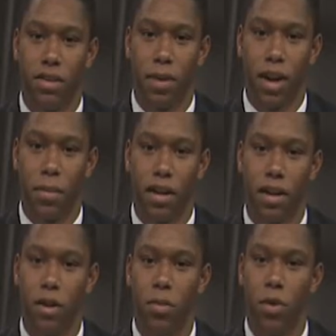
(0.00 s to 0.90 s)
is becoming a
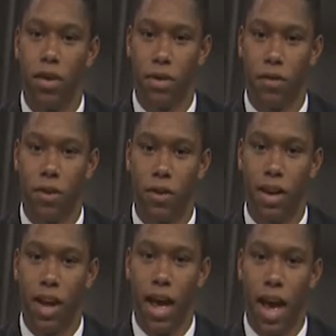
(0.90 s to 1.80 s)
little more difficult
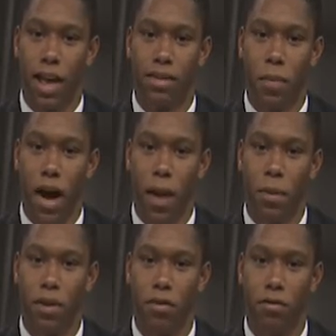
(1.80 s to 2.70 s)
as a
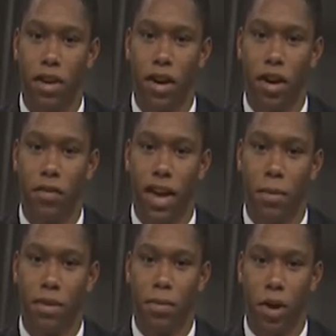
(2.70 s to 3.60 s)
popular free
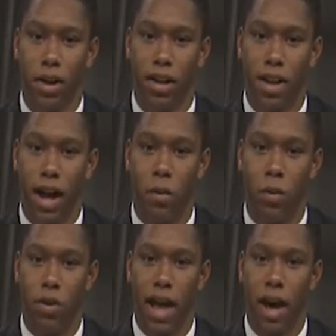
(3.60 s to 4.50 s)
off-campus parking lot
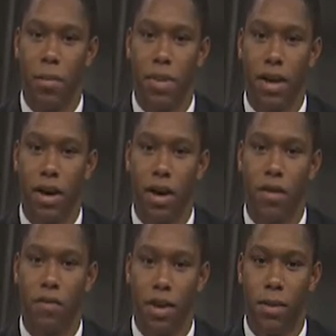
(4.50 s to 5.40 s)
will now be
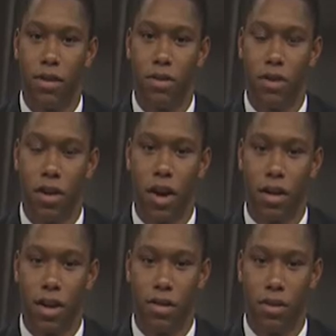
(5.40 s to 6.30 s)
off-limits to
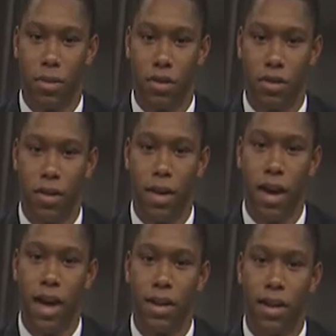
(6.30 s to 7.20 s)
non-customers.
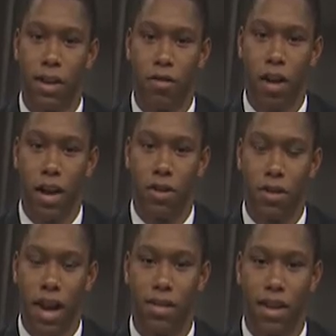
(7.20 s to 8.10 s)
Taylor Rogers
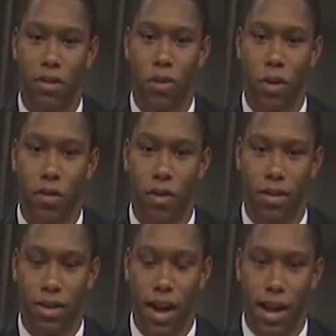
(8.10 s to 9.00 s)
has that story for us
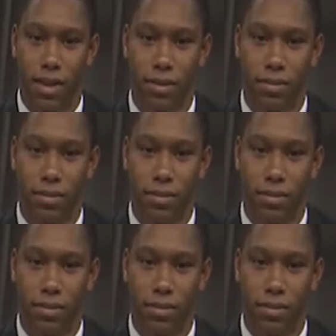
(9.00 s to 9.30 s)
tonight.